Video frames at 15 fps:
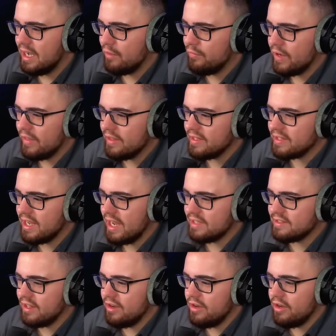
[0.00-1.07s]
I'll find these
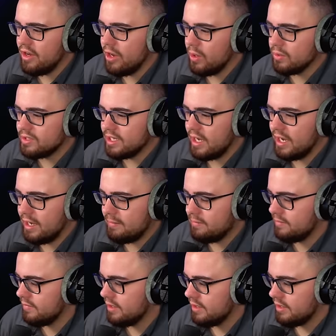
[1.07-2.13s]
guys in no
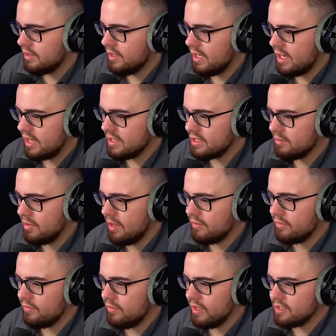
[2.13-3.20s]
time. And I guess I'm gonna have
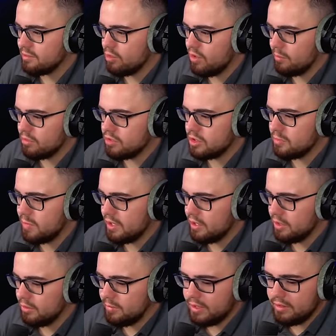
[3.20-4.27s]
to fight some criminals to has been a
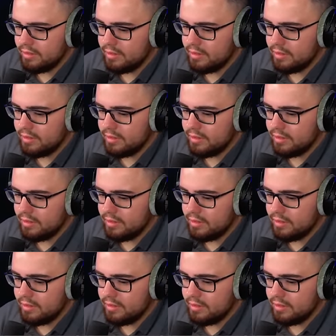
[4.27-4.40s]
little bit.